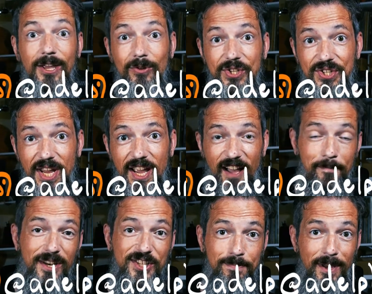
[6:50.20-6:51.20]
you'll see I've
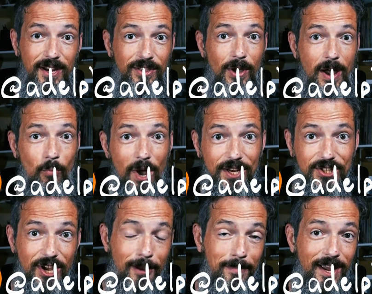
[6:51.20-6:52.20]
been spinning that white
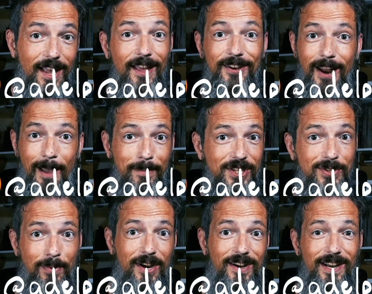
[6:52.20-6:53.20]
zombie. Now I've been
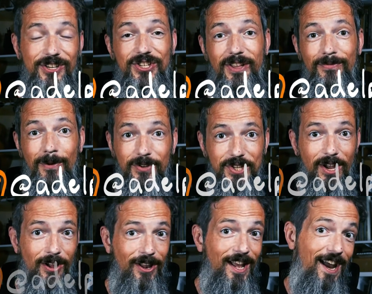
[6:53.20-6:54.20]
spinning that Jethro
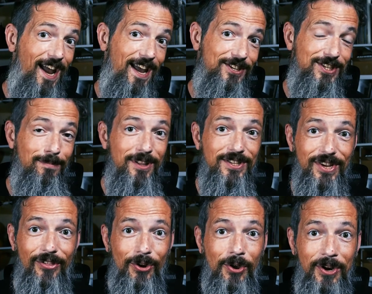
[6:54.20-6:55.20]
Tull and some of these
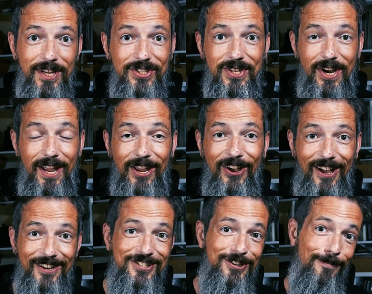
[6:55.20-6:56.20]
other goodies that I
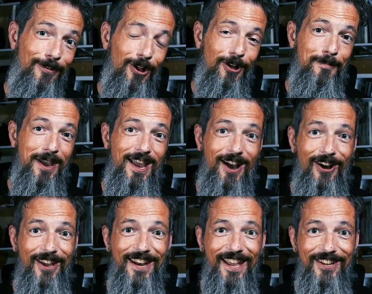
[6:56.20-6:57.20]
got. So follow me
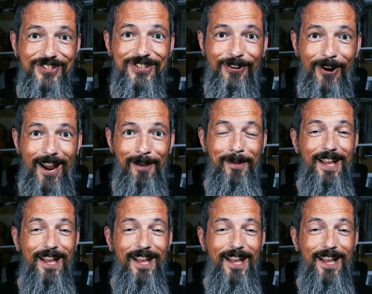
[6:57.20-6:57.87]
on Instagram.